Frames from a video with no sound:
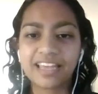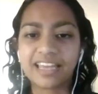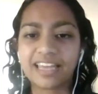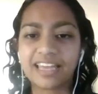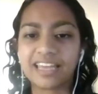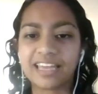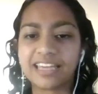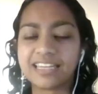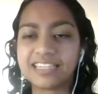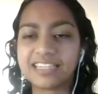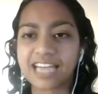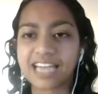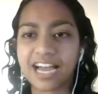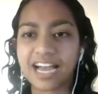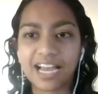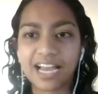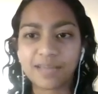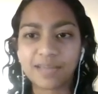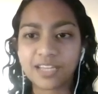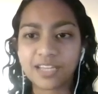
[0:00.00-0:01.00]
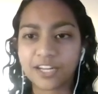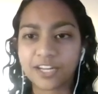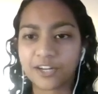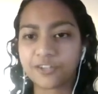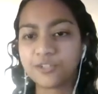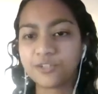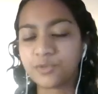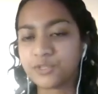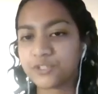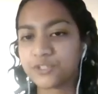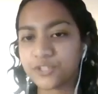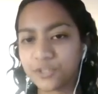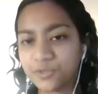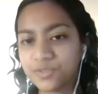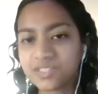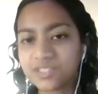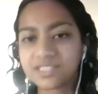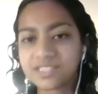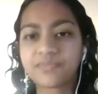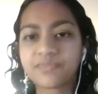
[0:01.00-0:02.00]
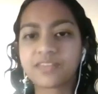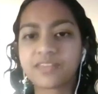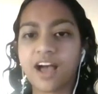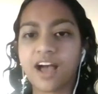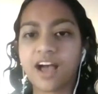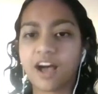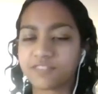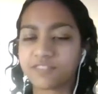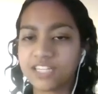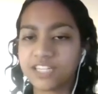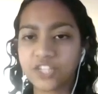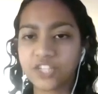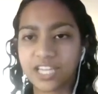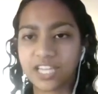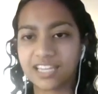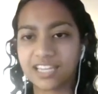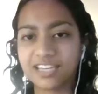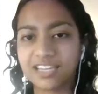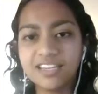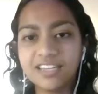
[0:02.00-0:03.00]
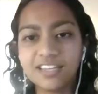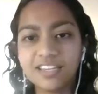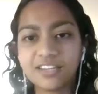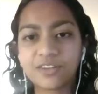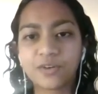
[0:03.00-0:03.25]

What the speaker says: And I'm here to introduce Avni Jain,